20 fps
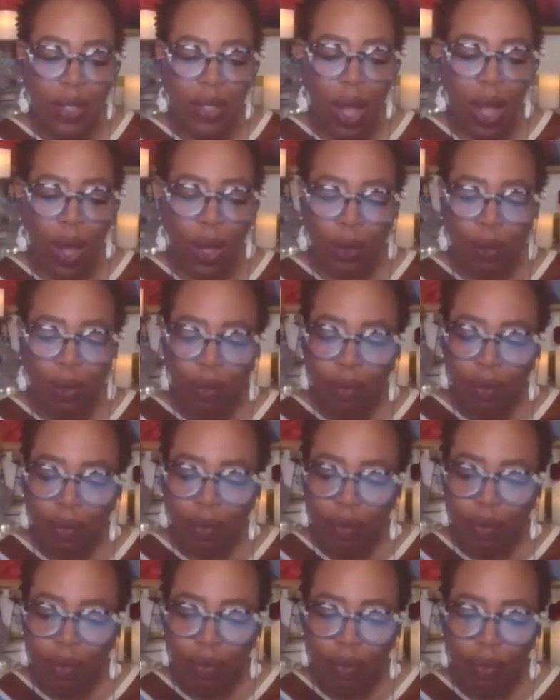So
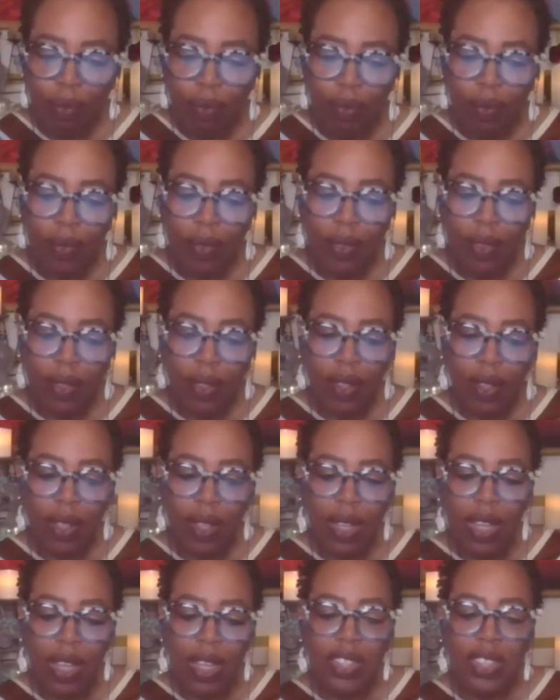
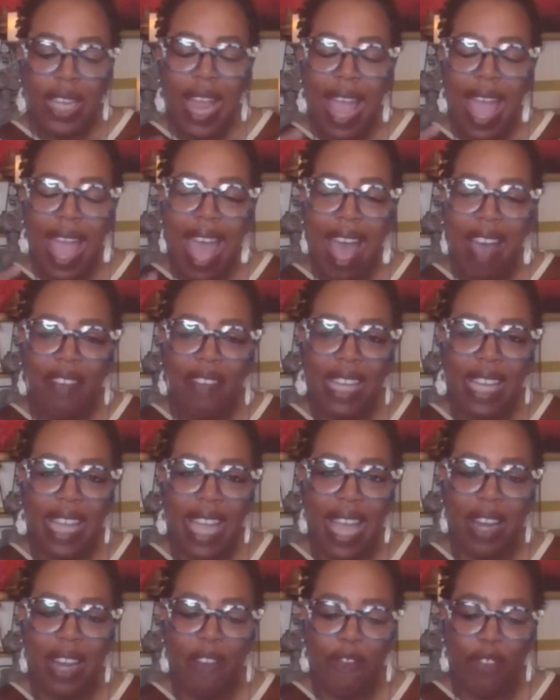she
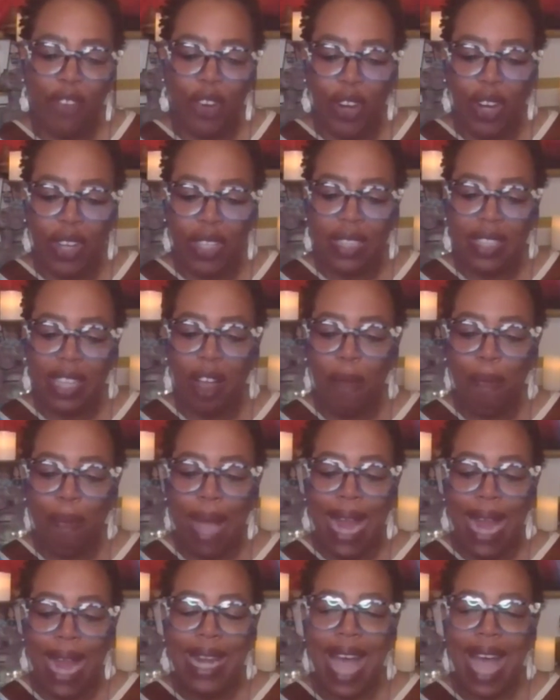advocated for herself
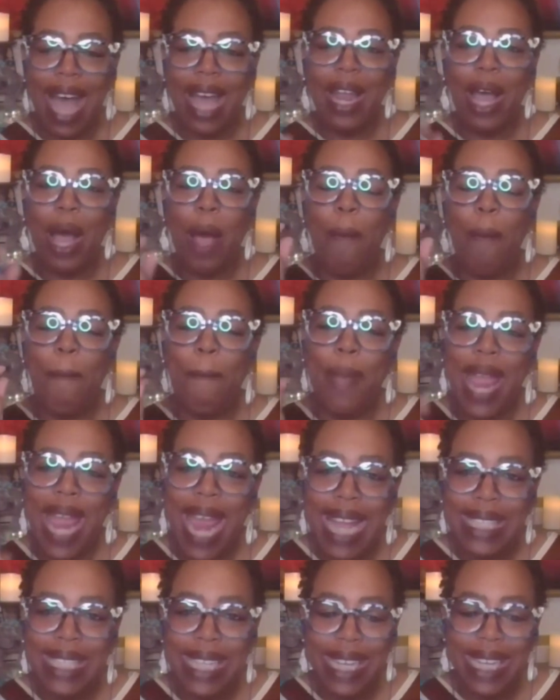by not
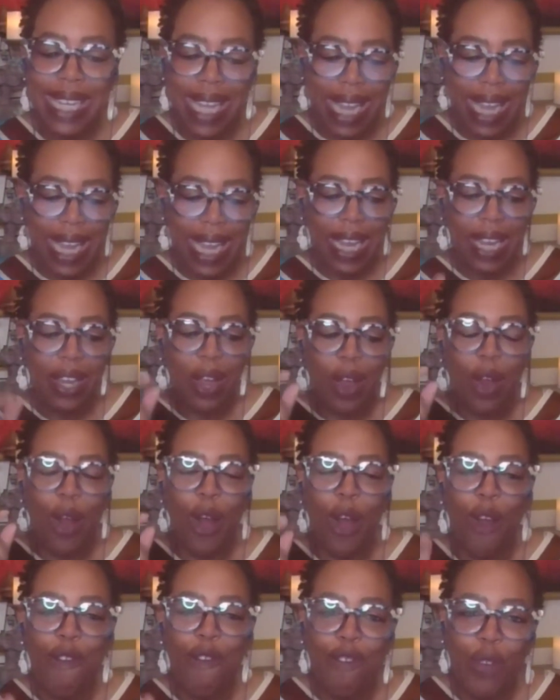abandoning
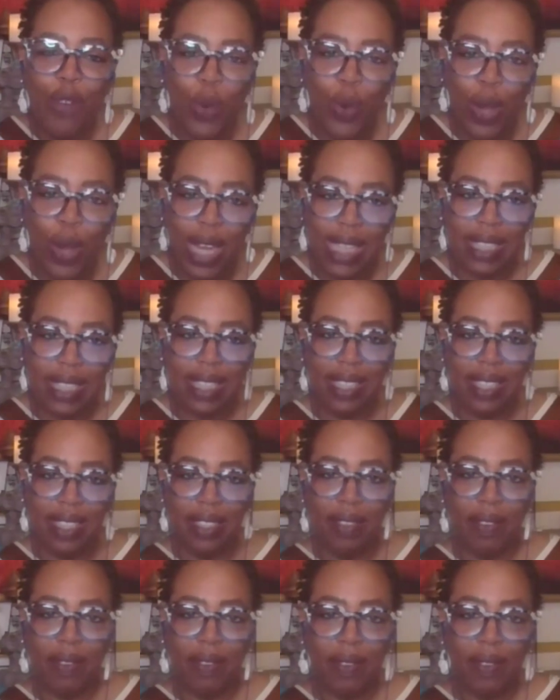her
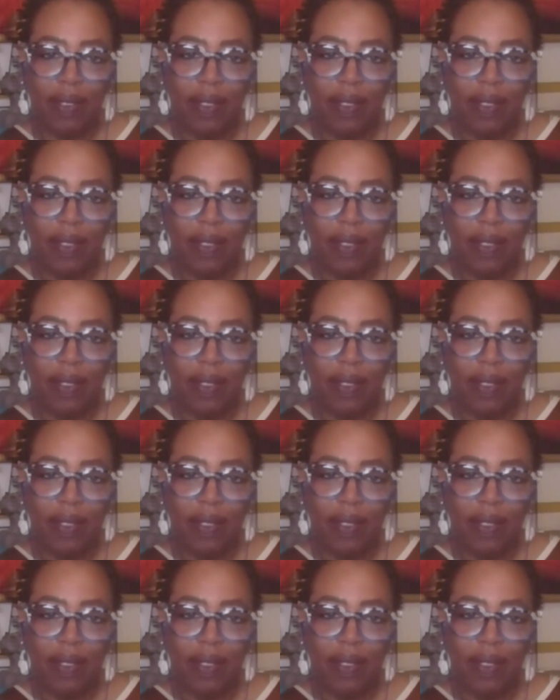voice.